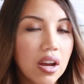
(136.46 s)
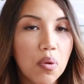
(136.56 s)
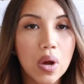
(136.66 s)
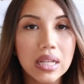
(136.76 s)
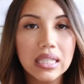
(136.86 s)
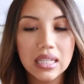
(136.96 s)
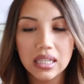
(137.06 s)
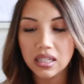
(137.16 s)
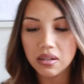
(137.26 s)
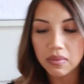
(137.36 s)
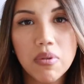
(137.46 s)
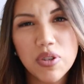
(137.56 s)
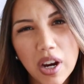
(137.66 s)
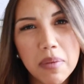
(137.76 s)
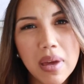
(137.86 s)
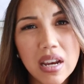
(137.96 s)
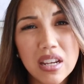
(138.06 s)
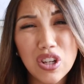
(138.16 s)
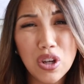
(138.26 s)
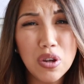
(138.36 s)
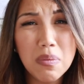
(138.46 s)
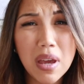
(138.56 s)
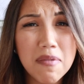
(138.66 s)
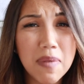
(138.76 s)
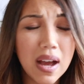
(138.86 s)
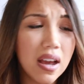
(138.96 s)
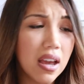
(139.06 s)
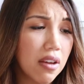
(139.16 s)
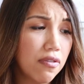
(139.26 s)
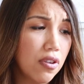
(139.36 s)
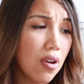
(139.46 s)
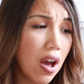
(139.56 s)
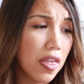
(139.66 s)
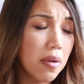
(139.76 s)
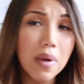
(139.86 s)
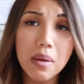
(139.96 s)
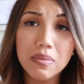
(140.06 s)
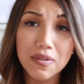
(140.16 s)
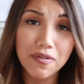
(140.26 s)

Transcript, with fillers: got one system. It was recommended to me by a few other mums,